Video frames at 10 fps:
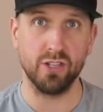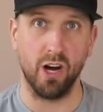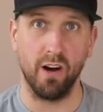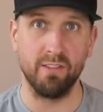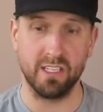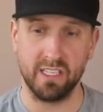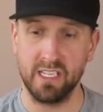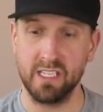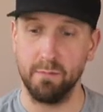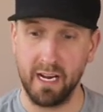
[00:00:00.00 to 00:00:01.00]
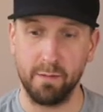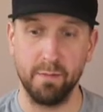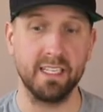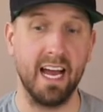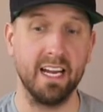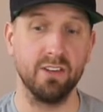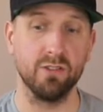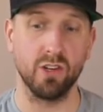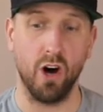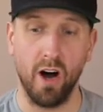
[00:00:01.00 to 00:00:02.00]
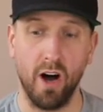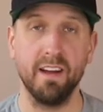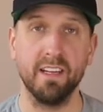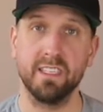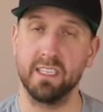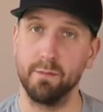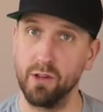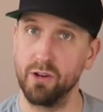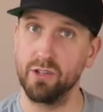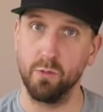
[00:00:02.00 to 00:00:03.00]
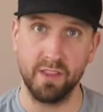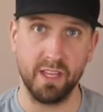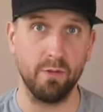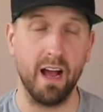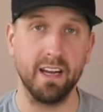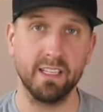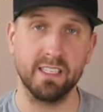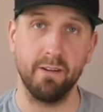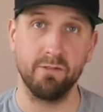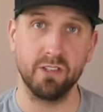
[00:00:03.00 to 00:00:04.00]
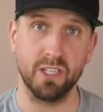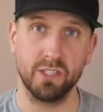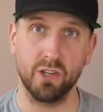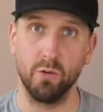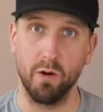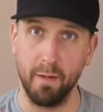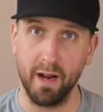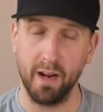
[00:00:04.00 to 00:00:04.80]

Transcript: Obviously, it's a Mike McDaniels offense, similar to what they ran in San Francisco, where